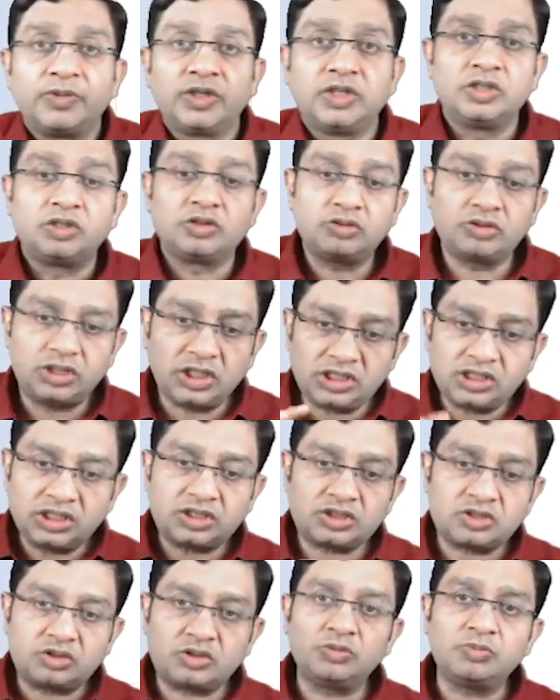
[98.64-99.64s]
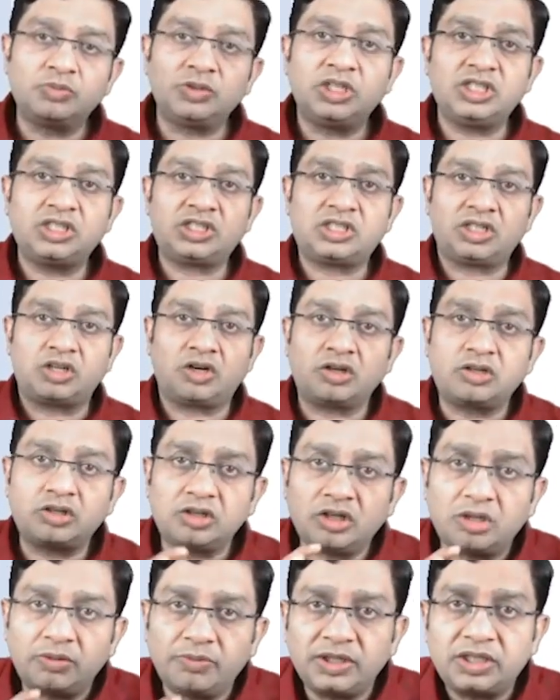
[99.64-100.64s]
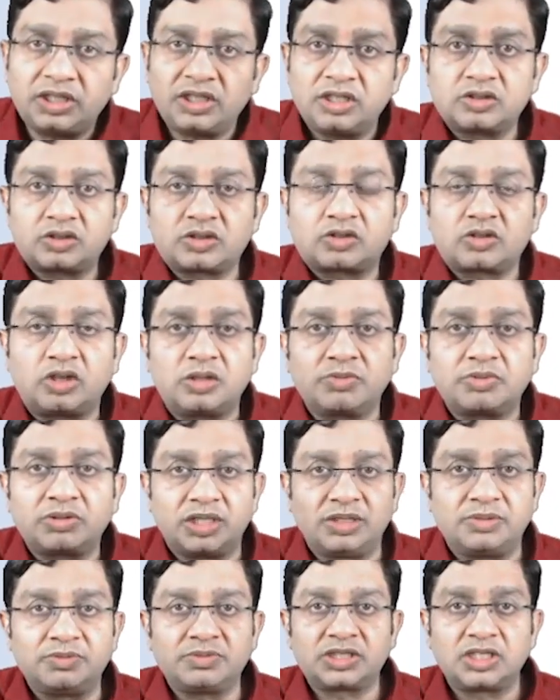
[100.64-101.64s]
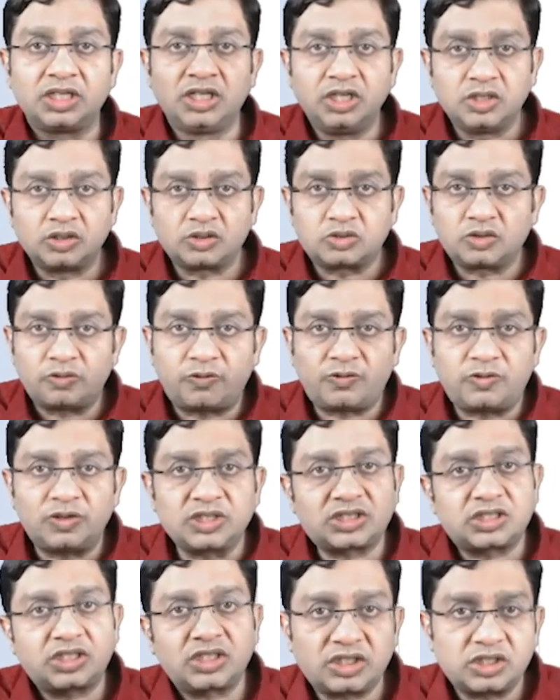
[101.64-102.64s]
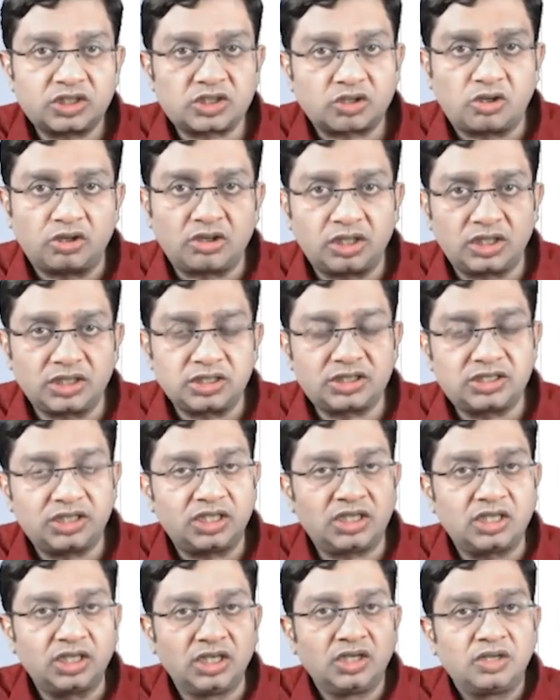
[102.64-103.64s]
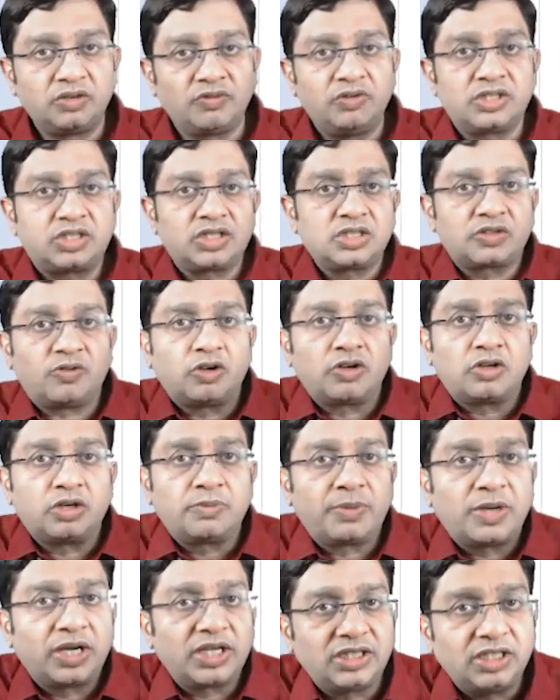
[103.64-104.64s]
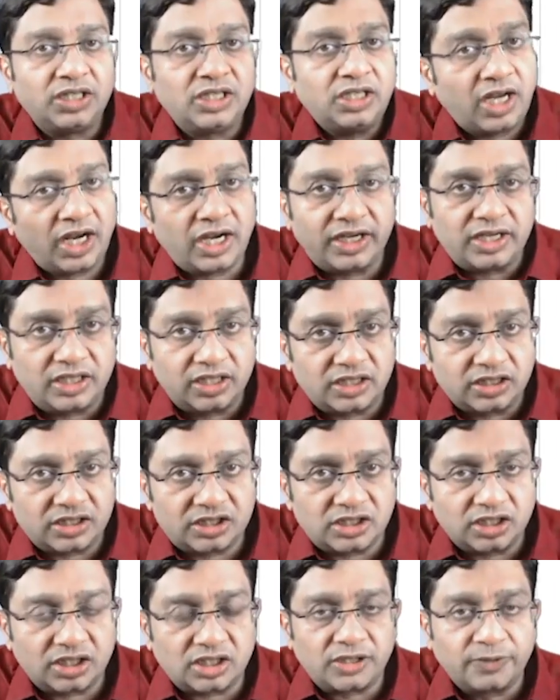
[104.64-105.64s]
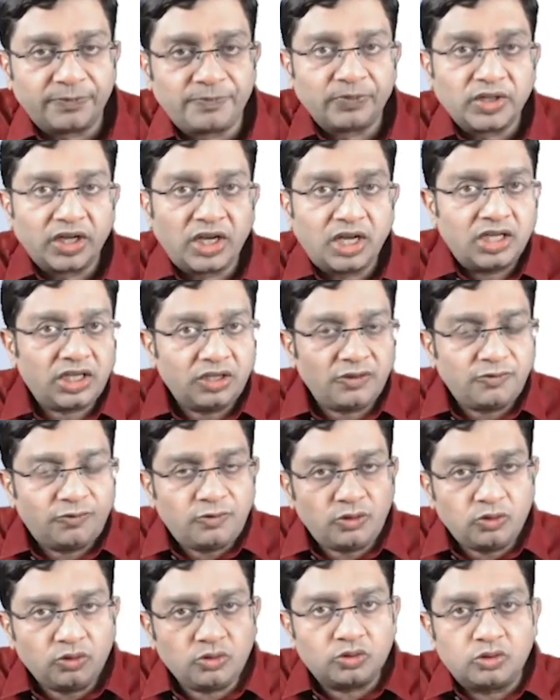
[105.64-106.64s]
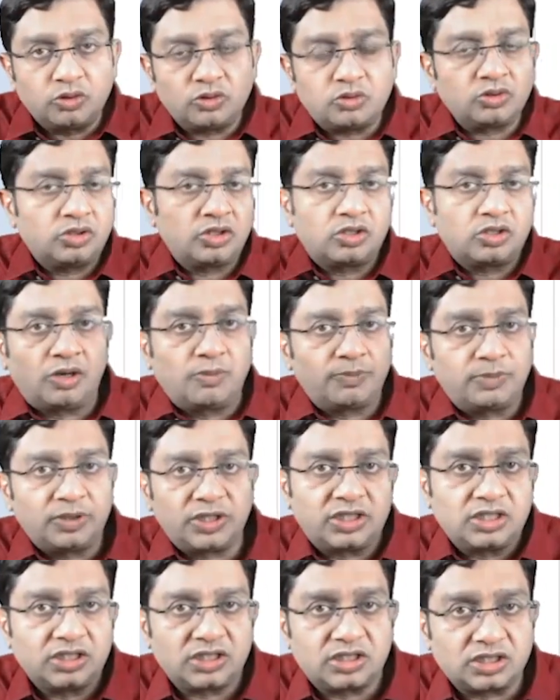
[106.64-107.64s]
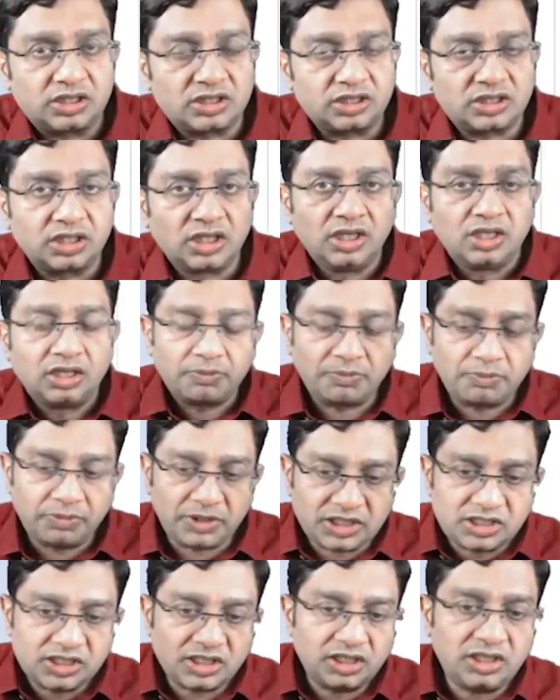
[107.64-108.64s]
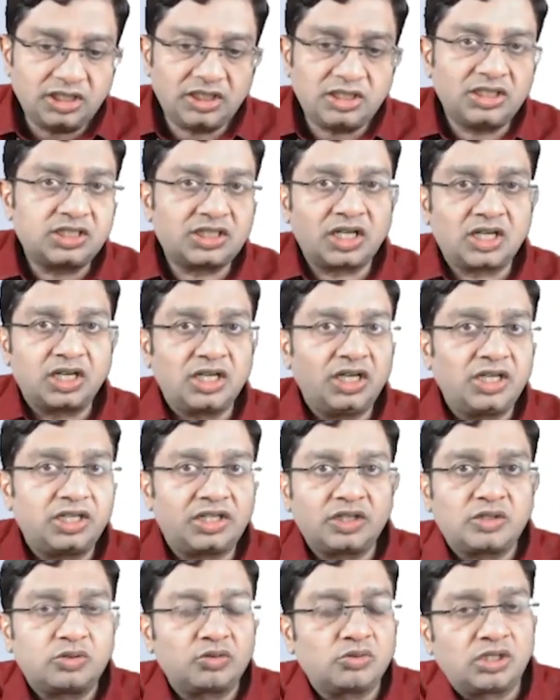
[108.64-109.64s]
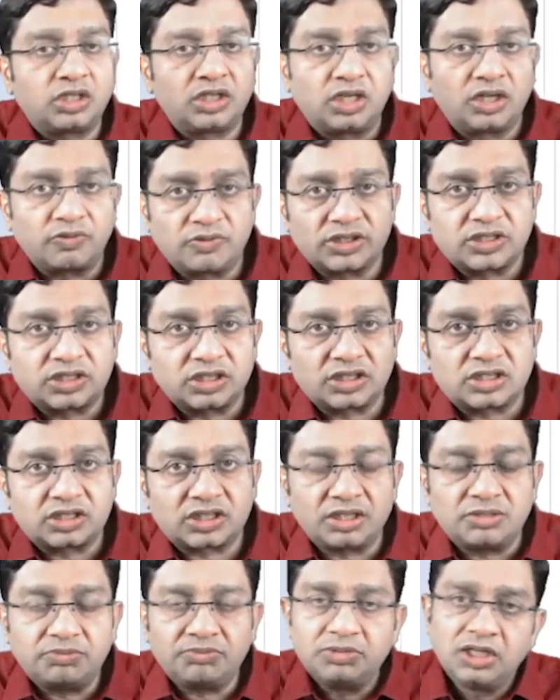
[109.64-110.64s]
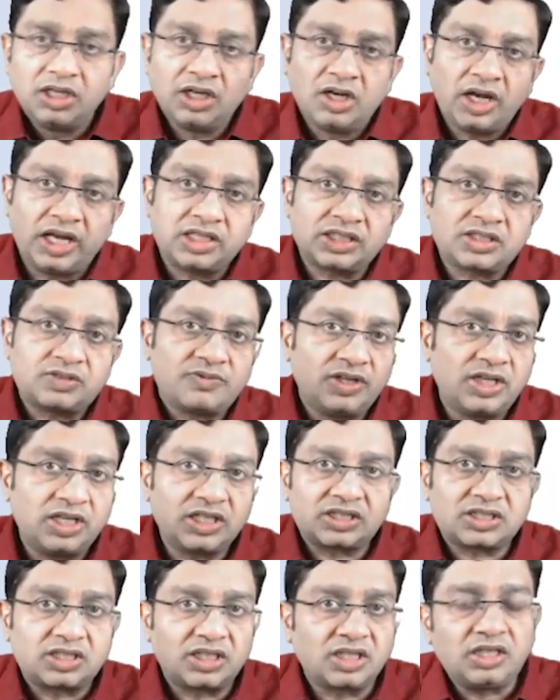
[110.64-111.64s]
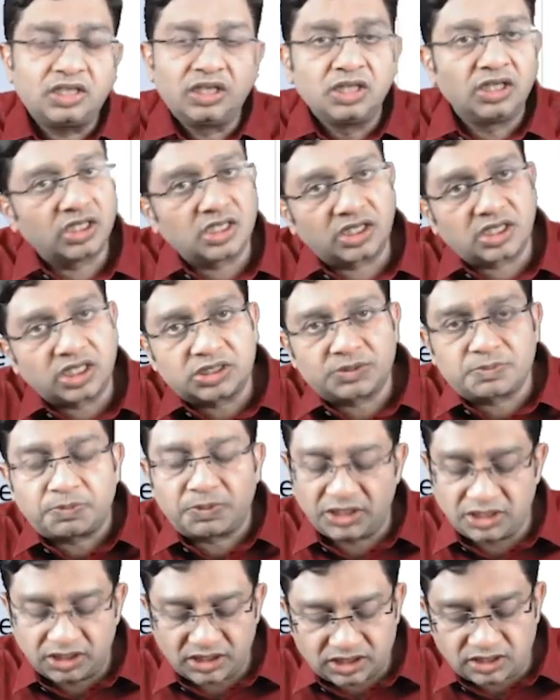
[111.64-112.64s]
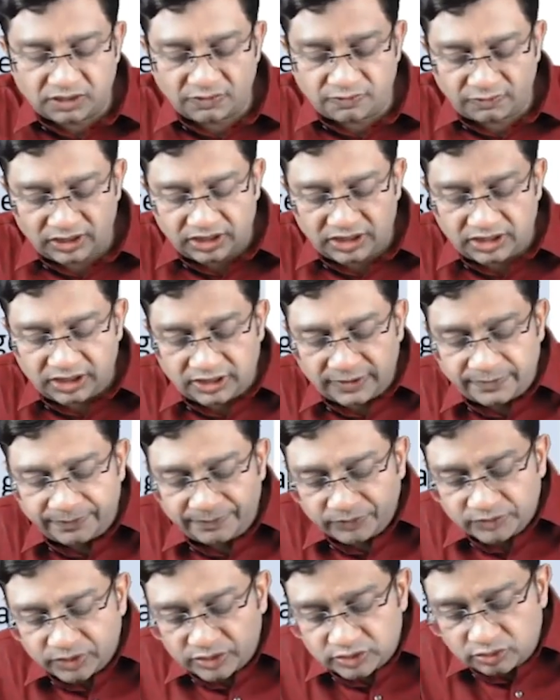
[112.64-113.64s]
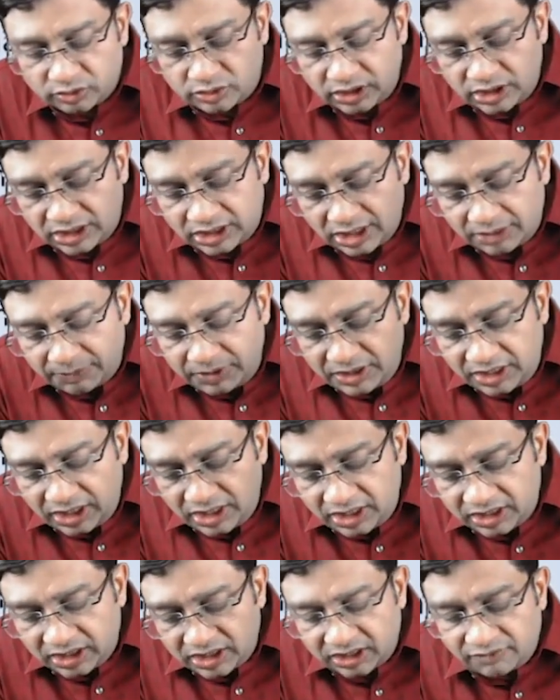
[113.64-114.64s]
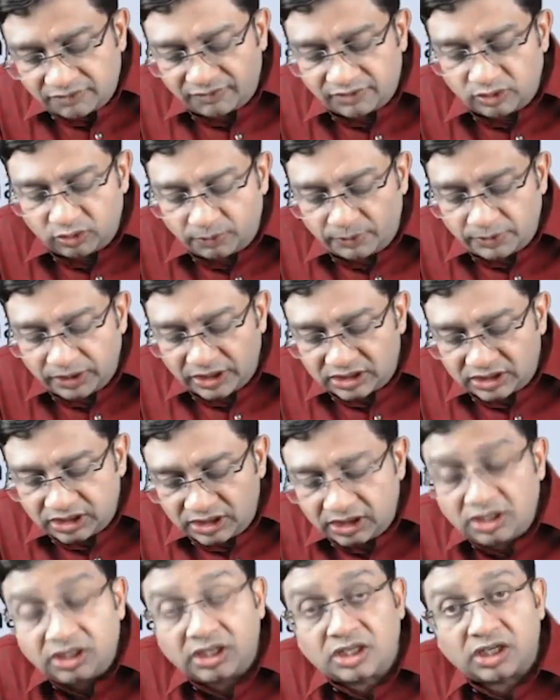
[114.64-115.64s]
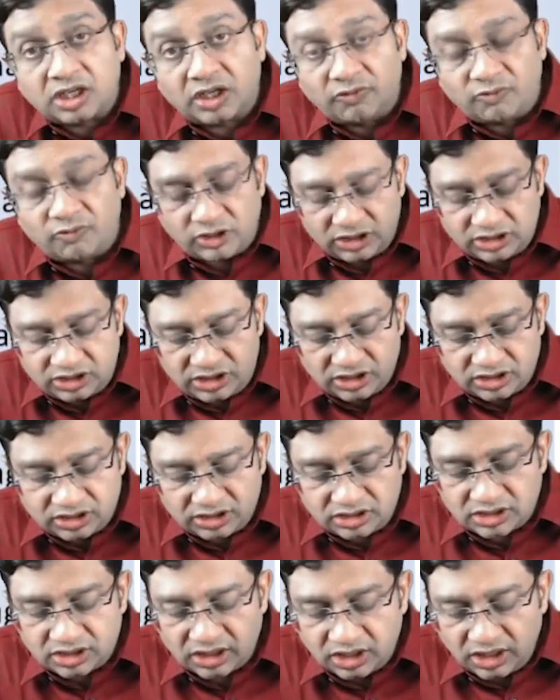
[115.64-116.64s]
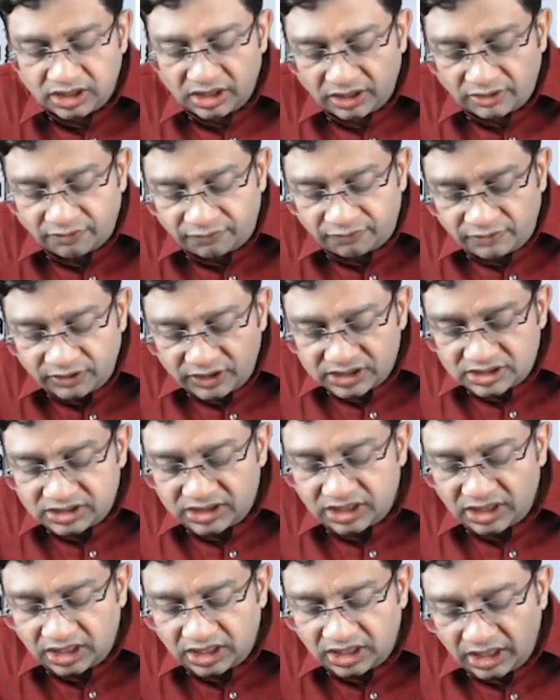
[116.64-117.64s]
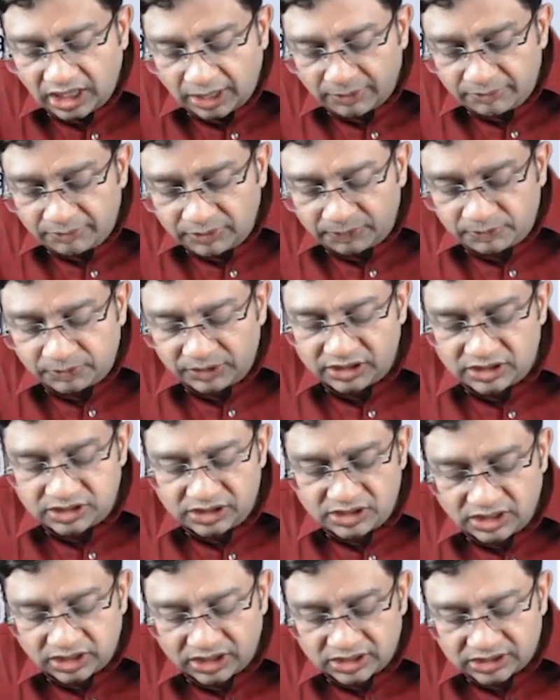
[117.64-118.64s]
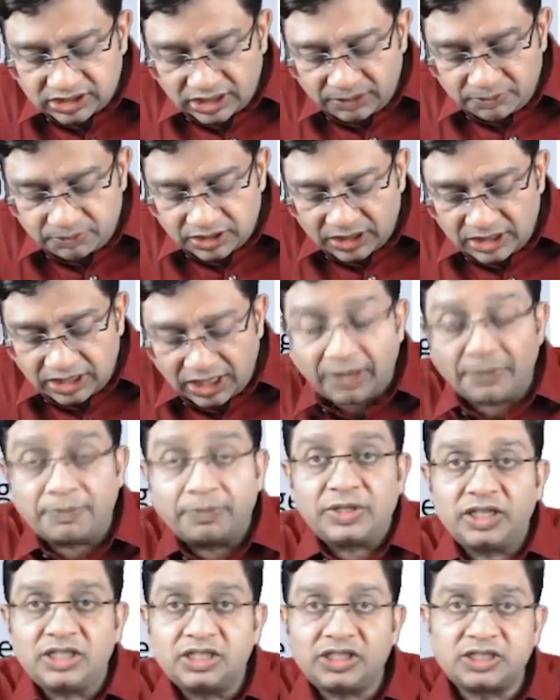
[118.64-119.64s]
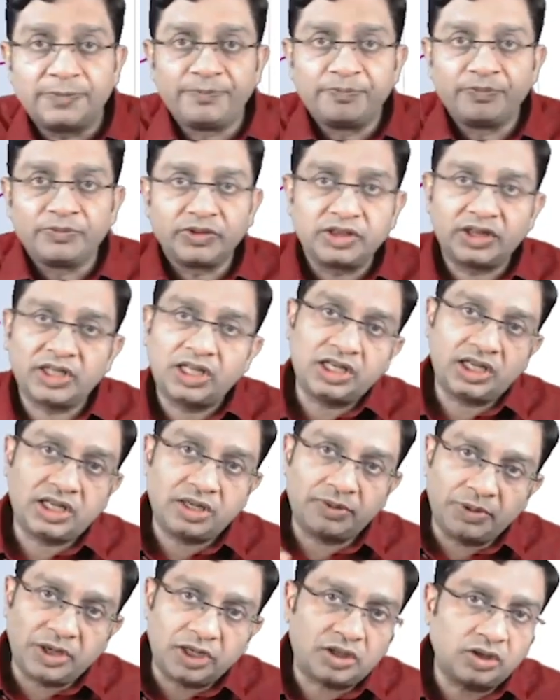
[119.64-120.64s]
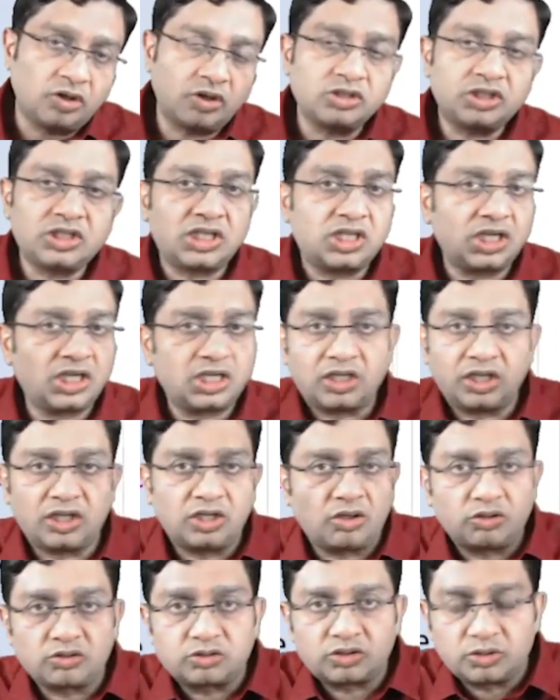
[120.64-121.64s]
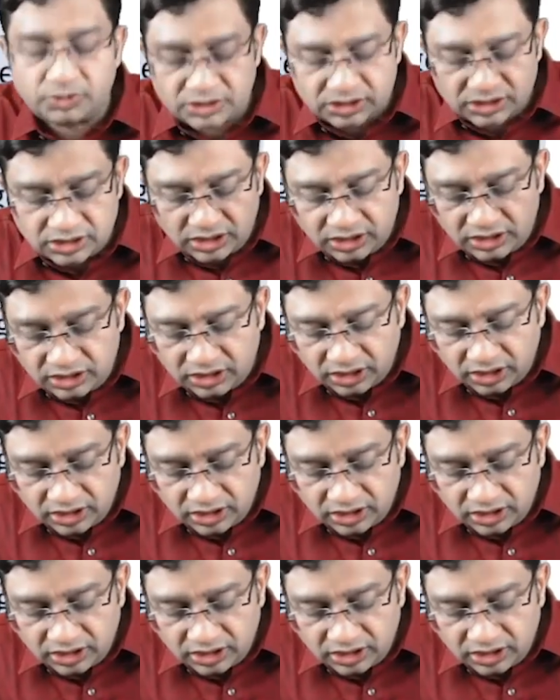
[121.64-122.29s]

So there is a stimulation, autonomic storm comes. So first it is cholinergic, which is followed by the adrenergic. And if you go to the complications, majorly these are related to the nervous system as well as the respiratory failure. So there can be encephalopathy, convulsions, aphasia, hemiplegia, cerebral hemorrhage, then hematological can also be seen